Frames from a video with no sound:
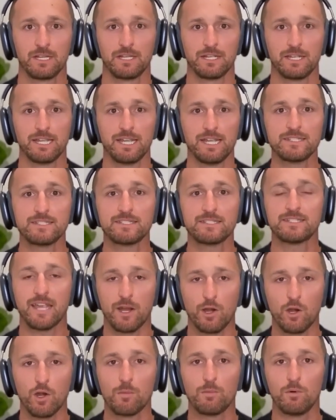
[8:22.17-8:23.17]
It's
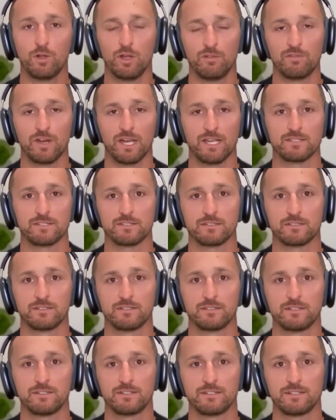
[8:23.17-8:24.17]
terrible advice
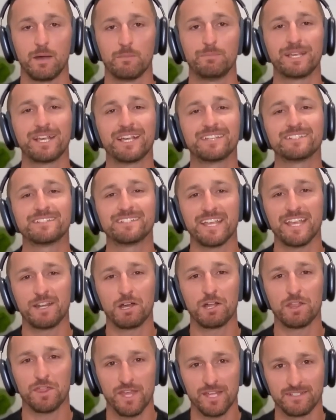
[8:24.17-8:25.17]
because it's
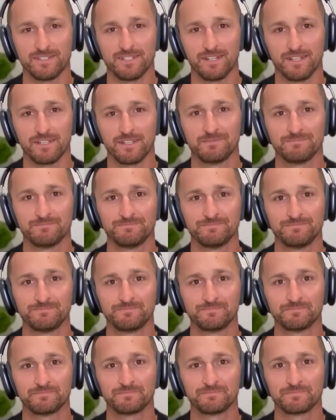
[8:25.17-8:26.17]
inauthentic.
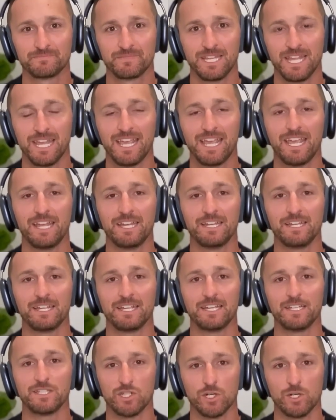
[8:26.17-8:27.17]
And
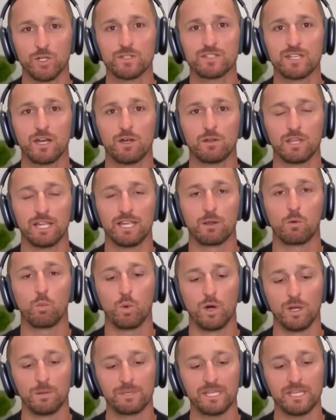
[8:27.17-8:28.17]
it turns out like
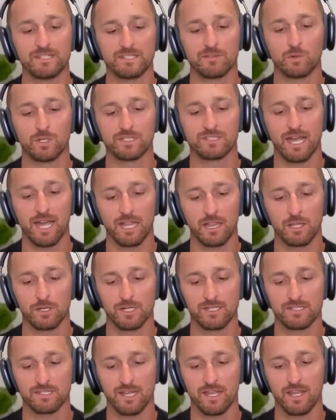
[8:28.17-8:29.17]
one piece of what Tyler
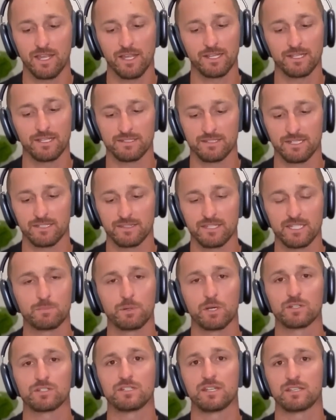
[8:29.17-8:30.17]
is saying is like, this
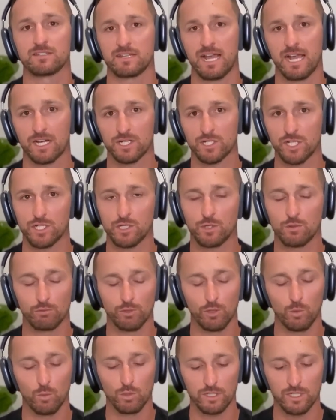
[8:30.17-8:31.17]
person doesn't actually do
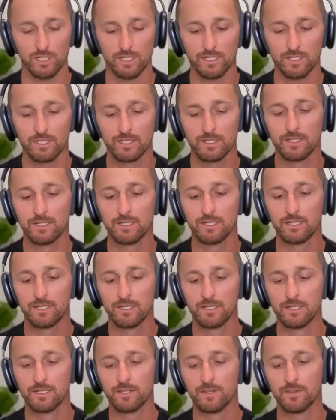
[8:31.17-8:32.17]
real work.
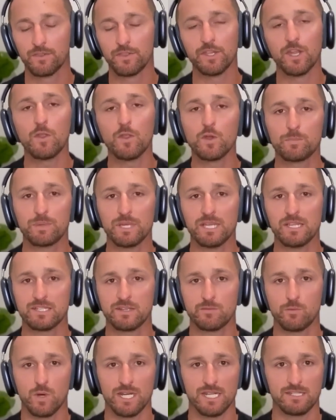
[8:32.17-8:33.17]
The other piece of
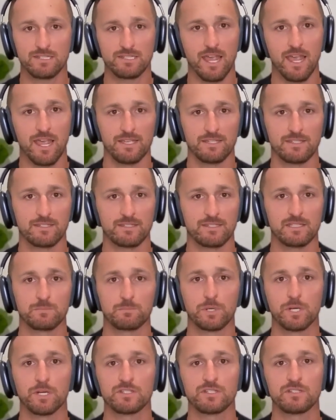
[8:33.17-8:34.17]
what he's saying is this
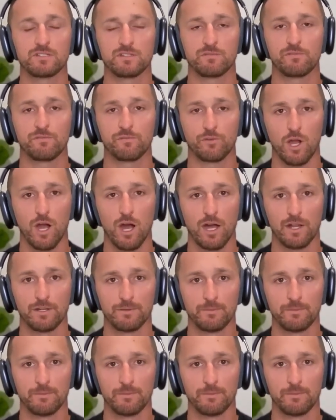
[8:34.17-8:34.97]
person's a fraud.